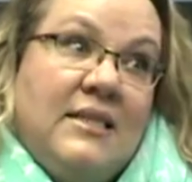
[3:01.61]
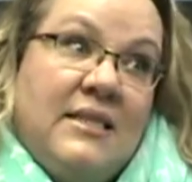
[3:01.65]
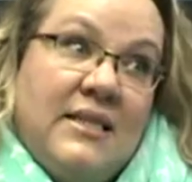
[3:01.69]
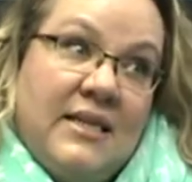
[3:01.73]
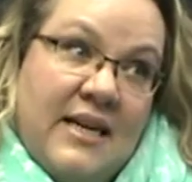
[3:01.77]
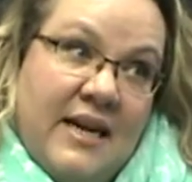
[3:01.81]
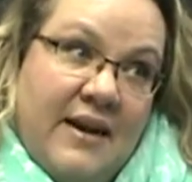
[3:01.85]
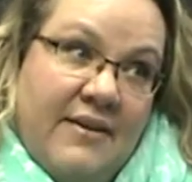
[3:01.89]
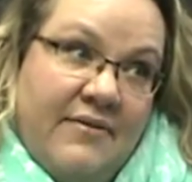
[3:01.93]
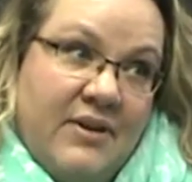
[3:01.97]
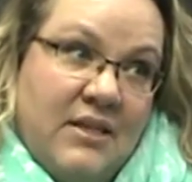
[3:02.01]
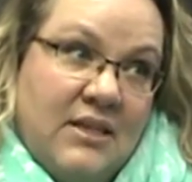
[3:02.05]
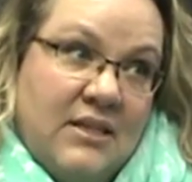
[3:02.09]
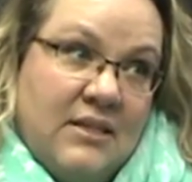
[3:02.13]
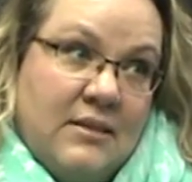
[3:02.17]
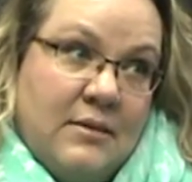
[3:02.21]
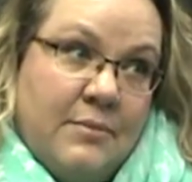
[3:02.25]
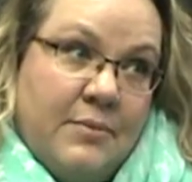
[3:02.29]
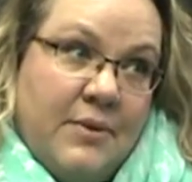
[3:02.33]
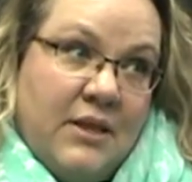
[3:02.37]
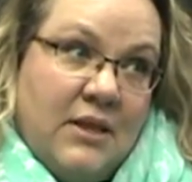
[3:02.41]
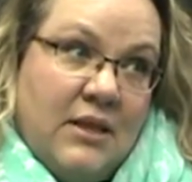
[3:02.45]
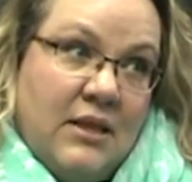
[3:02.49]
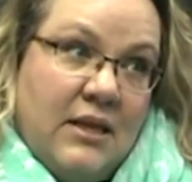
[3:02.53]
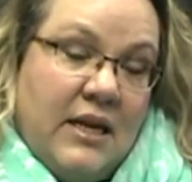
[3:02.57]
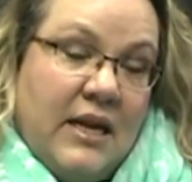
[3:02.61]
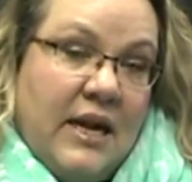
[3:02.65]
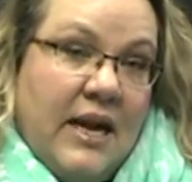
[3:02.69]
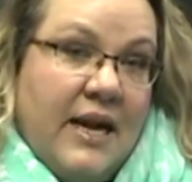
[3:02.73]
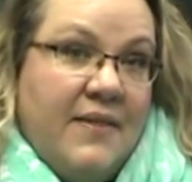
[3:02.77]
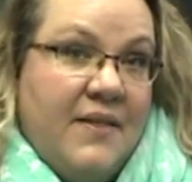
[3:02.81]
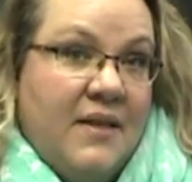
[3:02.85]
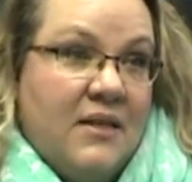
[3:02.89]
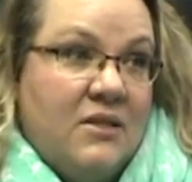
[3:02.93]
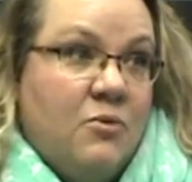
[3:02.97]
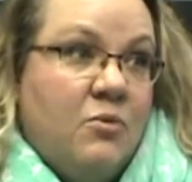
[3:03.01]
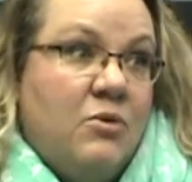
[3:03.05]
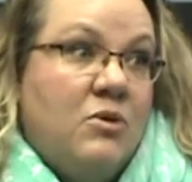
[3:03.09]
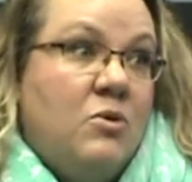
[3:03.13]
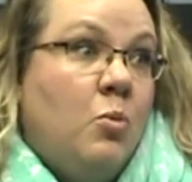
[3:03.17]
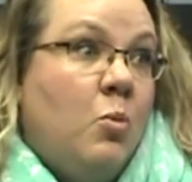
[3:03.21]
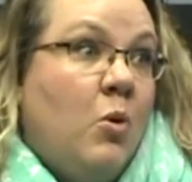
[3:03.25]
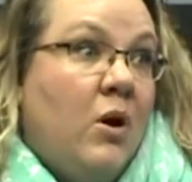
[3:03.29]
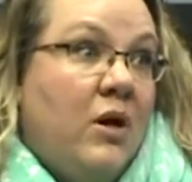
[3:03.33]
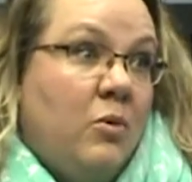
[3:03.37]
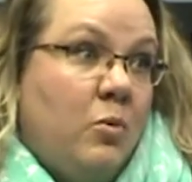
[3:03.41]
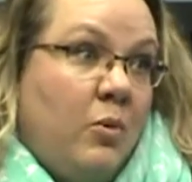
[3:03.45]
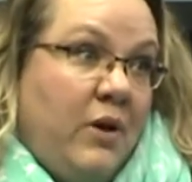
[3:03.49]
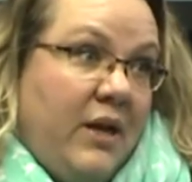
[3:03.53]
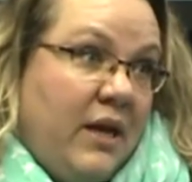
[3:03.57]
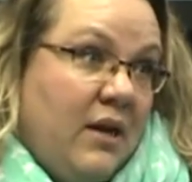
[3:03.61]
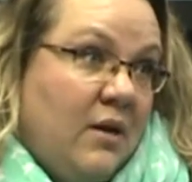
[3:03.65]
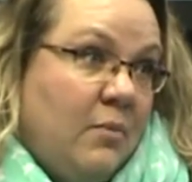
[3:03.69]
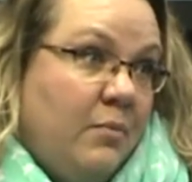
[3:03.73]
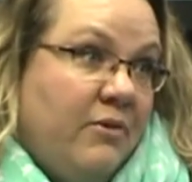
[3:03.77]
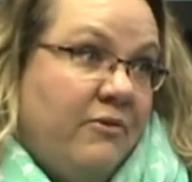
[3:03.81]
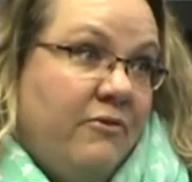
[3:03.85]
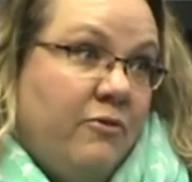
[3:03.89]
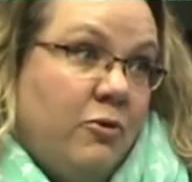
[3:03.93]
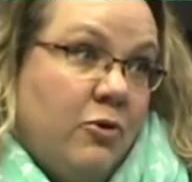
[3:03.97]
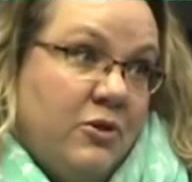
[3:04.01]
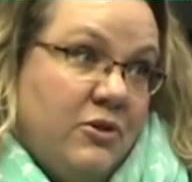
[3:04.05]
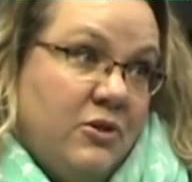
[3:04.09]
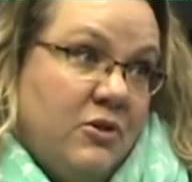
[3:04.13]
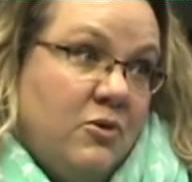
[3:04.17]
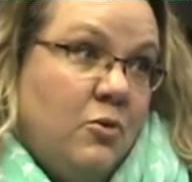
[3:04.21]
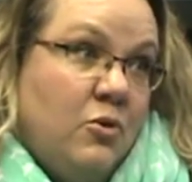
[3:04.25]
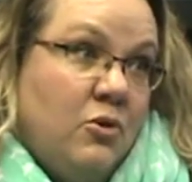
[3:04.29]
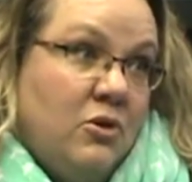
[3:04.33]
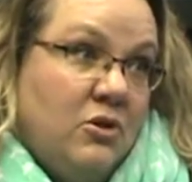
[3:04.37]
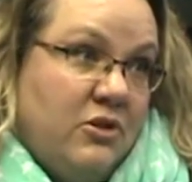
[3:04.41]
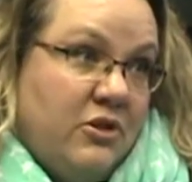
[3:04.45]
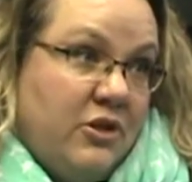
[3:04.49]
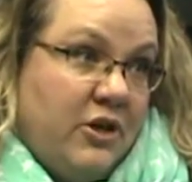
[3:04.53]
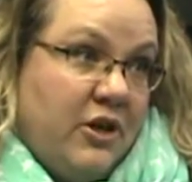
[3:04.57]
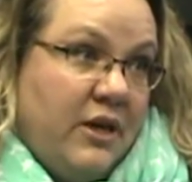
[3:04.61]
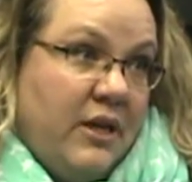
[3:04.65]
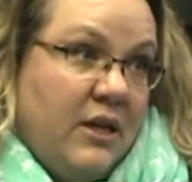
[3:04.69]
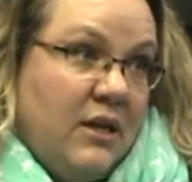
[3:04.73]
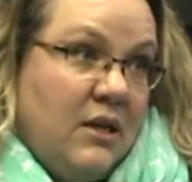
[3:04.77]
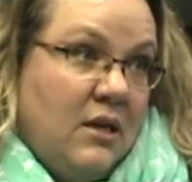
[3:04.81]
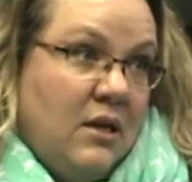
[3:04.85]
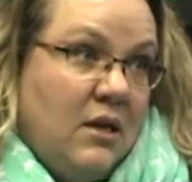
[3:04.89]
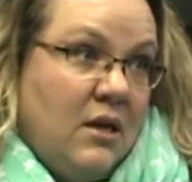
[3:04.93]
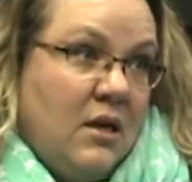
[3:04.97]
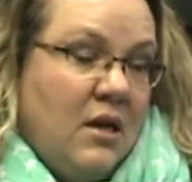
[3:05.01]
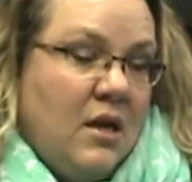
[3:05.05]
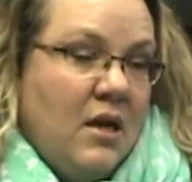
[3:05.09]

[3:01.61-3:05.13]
he did have a disability. And this was 1 week before school started.